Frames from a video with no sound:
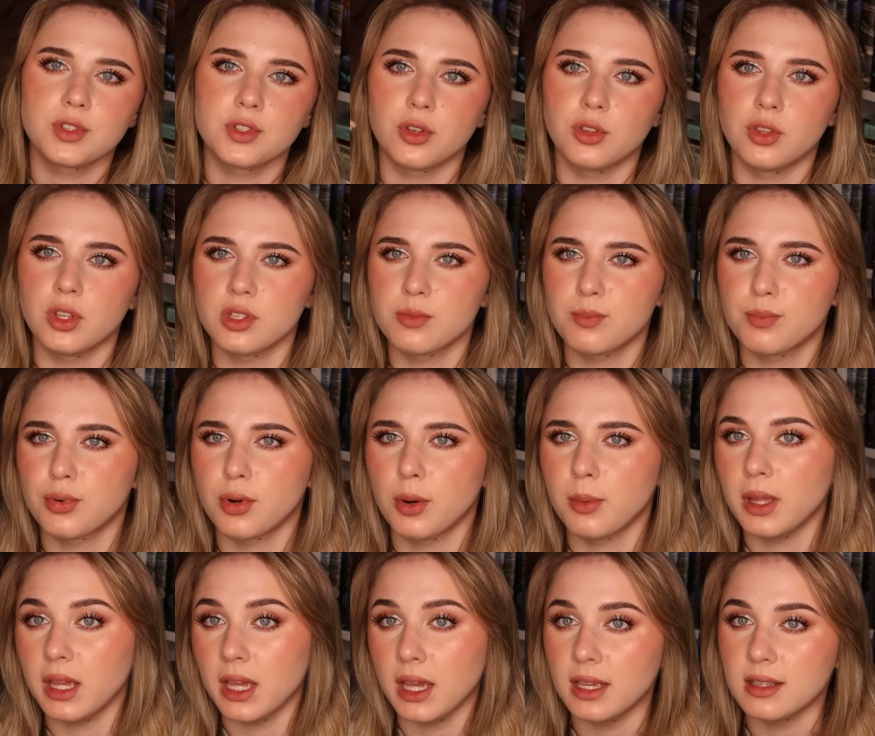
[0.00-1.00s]
So this
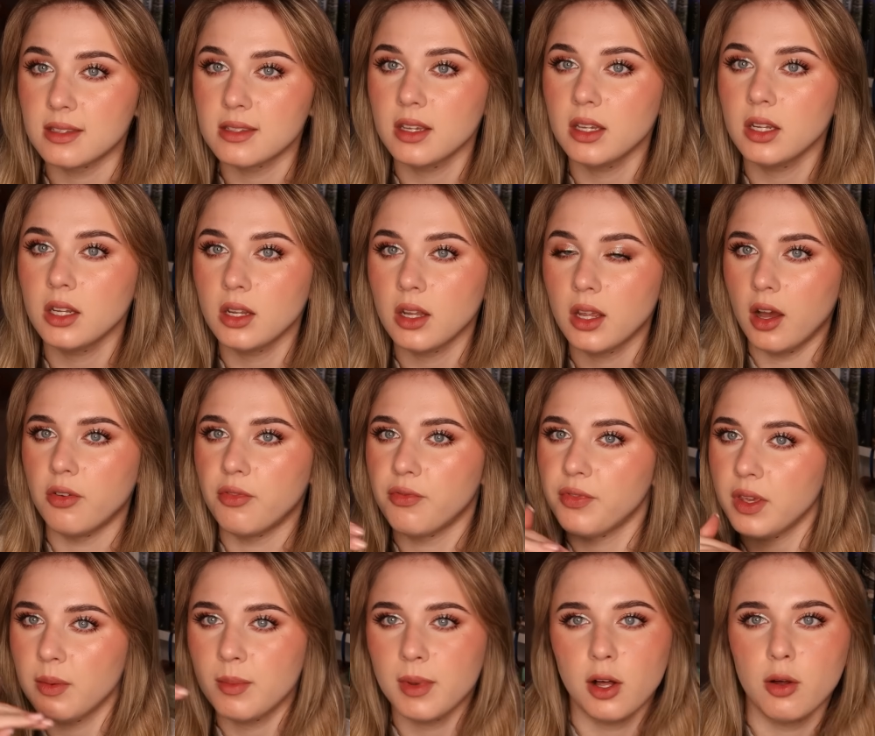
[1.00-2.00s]
probably isn't a
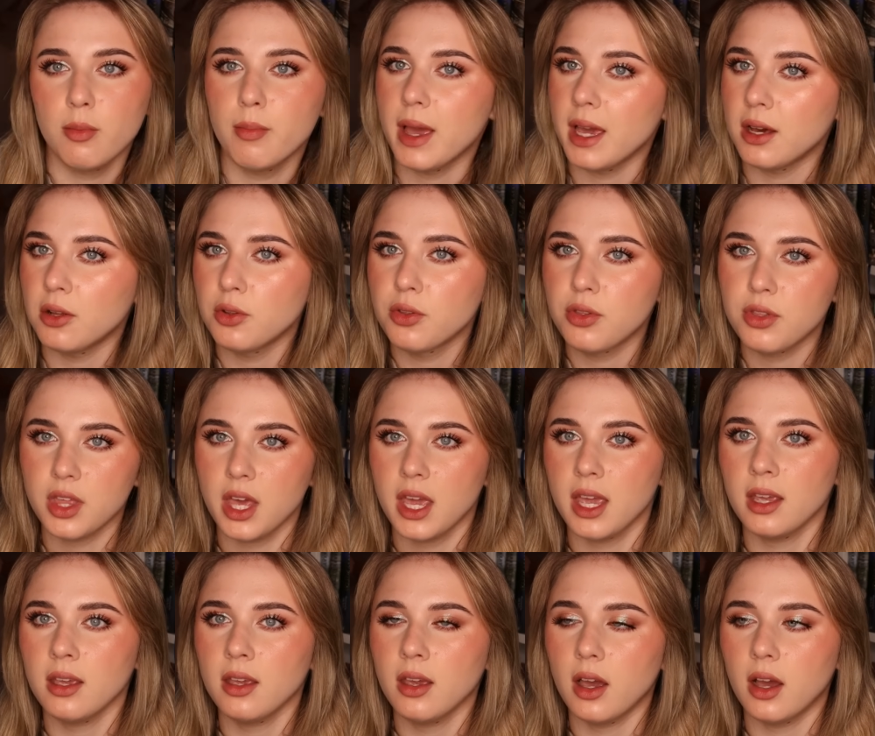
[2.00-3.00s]
female-male
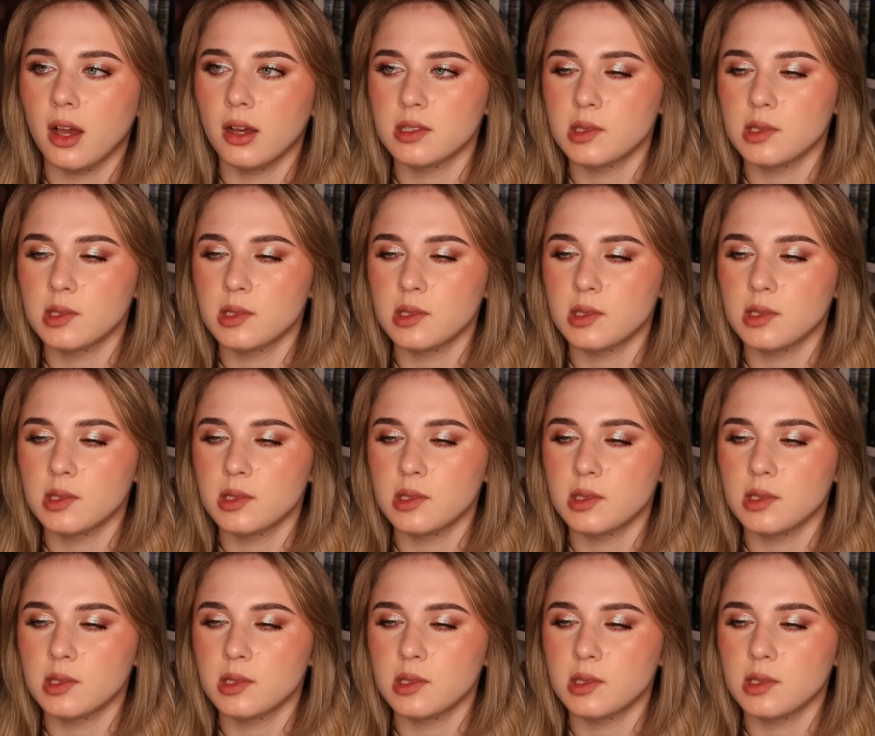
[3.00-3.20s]
thing.